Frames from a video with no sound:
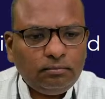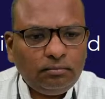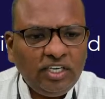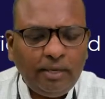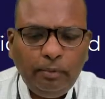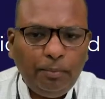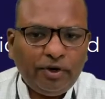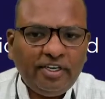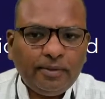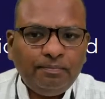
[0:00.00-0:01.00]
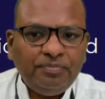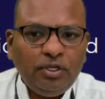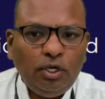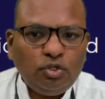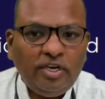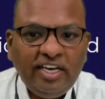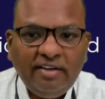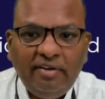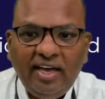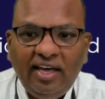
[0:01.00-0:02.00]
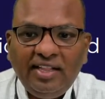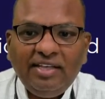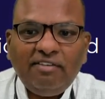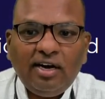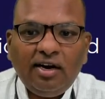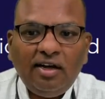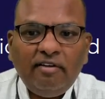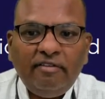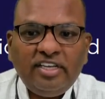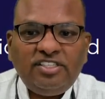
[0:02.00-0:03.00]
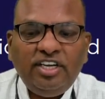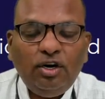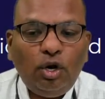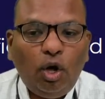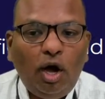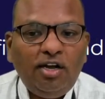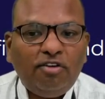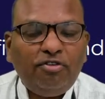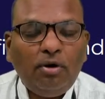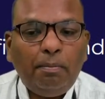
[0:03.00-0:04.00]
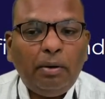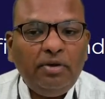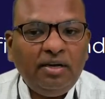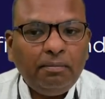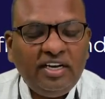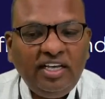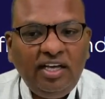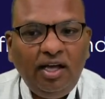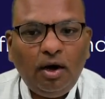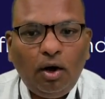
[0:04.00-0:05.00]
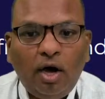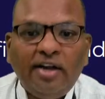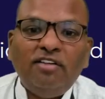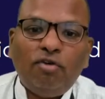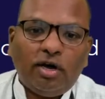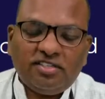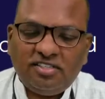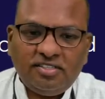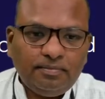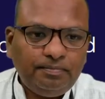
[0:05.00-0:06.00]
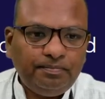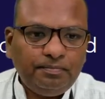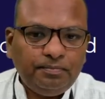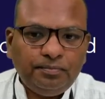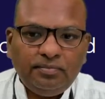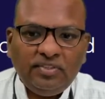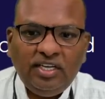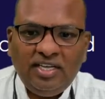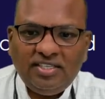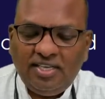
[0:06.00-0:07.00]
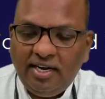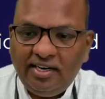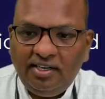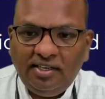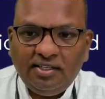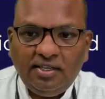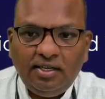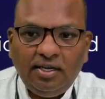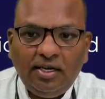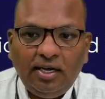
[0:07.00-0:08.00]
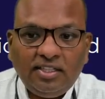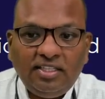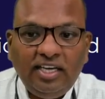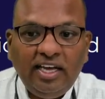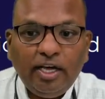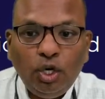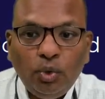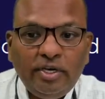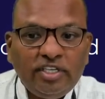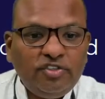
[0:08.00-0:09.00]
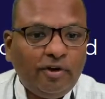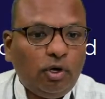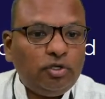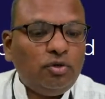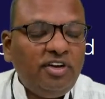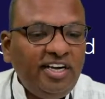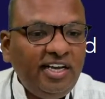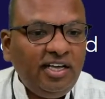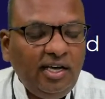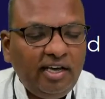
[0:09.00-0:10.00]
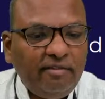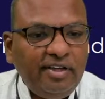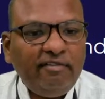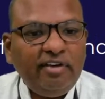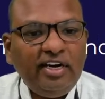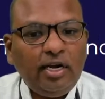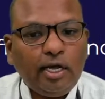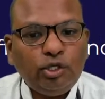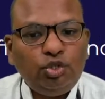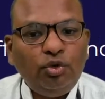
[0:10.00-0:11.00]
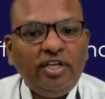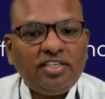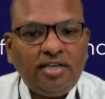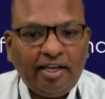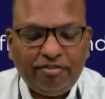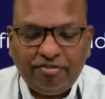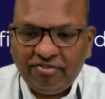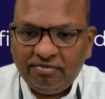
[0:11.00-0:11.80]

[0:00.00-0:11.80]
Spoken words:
At the point. So in a way, they were wasting lot of public money on the wars. Second, the Louis were also leading a very, very luxurious life.